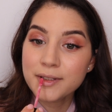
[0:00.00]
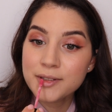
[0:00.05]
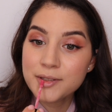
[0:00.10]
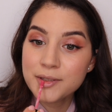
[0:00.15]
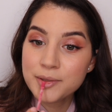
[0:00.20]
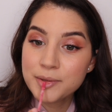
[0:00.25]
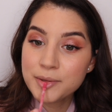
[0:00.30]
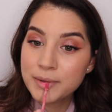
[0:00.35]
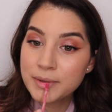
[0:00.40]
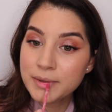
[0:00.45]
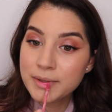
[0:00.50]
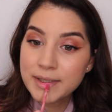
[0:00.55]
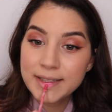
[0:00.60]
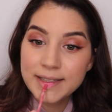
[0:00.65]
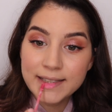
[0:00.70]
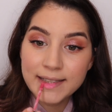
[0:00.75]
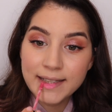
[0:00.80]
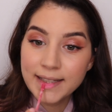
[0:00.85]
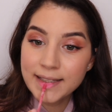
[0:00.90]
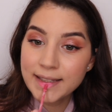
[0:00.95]
to
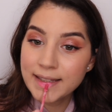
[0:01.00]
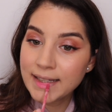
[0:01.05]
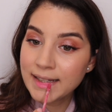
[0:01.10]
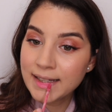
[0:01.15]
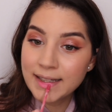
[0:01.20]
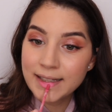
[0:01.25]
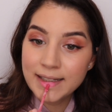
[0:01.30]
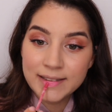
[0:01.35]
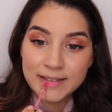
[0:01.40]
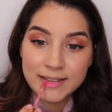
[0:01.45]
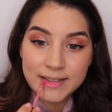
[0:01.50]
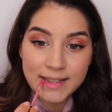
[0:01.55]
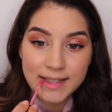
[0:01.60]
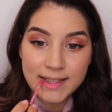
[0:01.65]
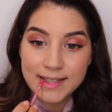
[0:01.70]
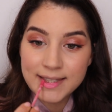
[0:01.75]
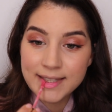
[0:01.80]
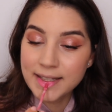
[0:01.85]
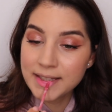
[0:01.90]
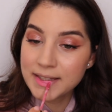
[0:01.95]
take that into
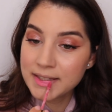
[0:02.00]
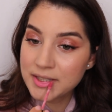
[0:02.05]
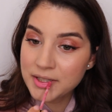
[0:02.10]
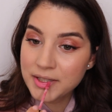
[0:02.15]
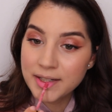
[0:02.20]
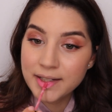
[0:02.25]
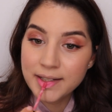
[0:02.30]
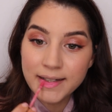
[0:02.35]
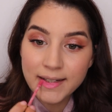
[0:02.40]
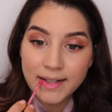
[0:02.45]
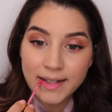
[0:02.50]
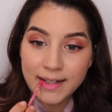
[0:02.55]
the center